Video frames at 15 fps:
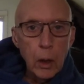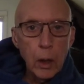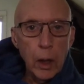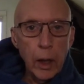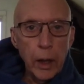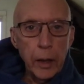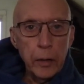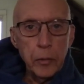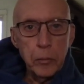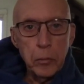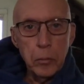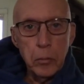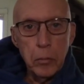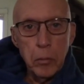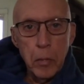I
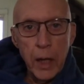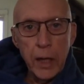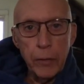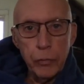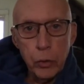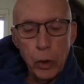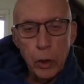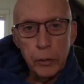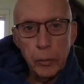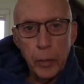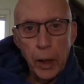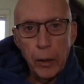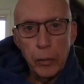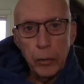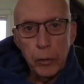may have talked
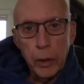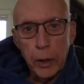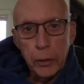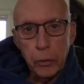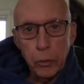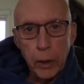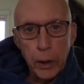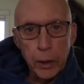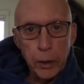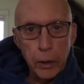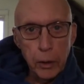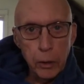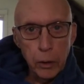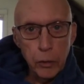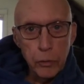about
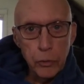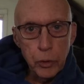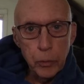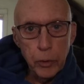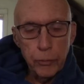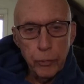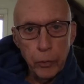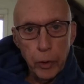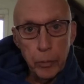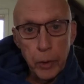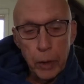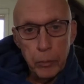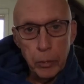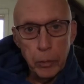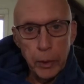non-duality culture before,
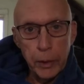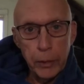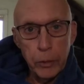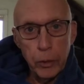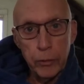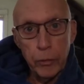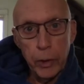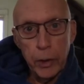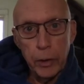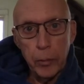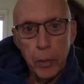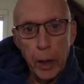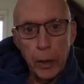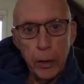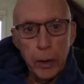probably. I know I've written
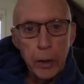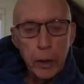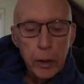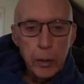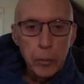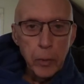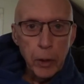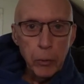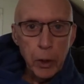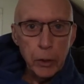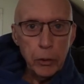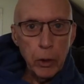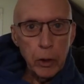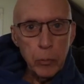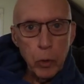about it, but I want to
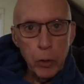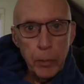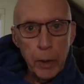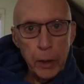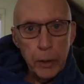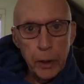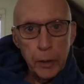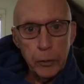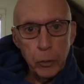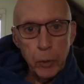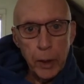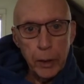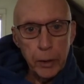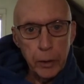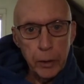talk more about
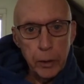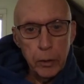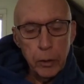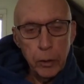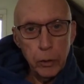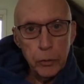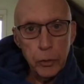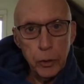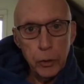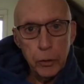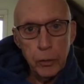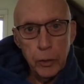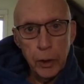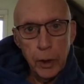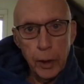non-duality culture
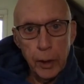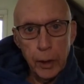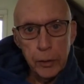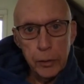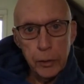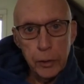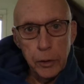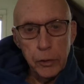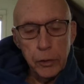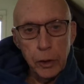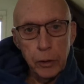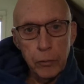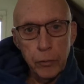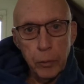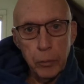today as
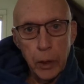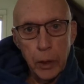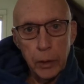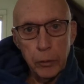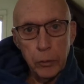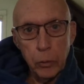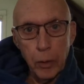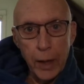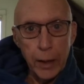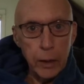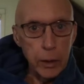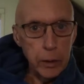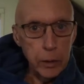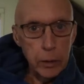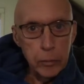distinct from
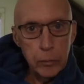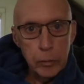non-duality